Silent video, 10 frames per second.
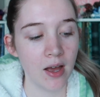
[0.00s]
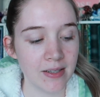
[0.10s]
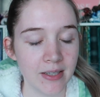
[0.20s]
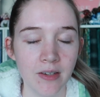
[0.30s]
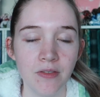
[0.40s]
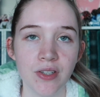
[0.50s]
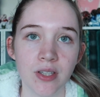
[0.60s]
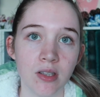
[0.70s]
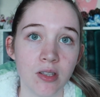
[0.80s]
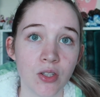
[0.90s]
instead of
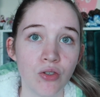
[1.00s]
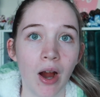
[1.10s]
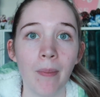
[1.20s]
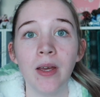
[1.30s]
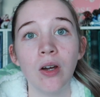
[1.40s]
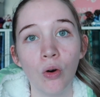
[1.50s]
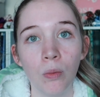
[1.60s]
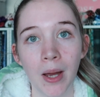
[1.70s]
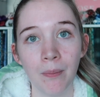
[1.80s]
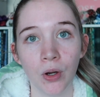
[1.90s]
just scrapping all
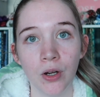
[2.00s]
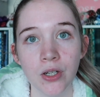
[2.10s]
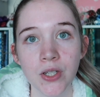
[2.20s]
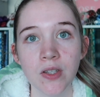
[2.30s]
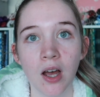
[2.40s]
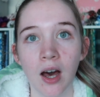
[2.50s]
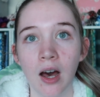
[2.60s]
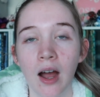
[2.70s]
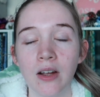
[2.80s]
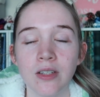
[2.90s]
my bows,
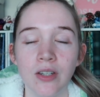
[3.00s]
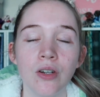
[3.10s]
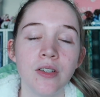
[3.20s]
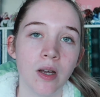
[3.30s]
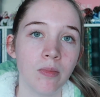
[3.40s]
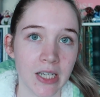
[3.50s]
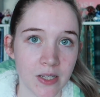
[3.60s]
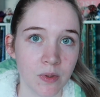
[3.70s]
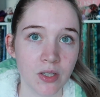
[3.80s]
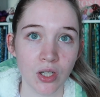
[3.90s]
because I know some
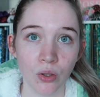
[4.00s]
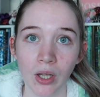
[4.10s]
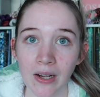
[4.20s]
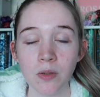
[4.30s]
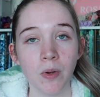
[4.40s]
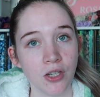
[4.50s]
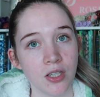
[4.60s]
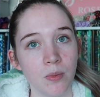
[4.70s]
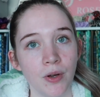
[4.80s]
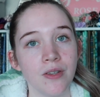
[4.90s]
customers still like to
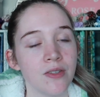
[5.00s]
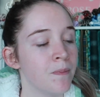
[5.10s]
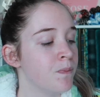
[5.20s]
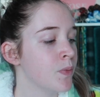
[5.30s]
purchase the bows,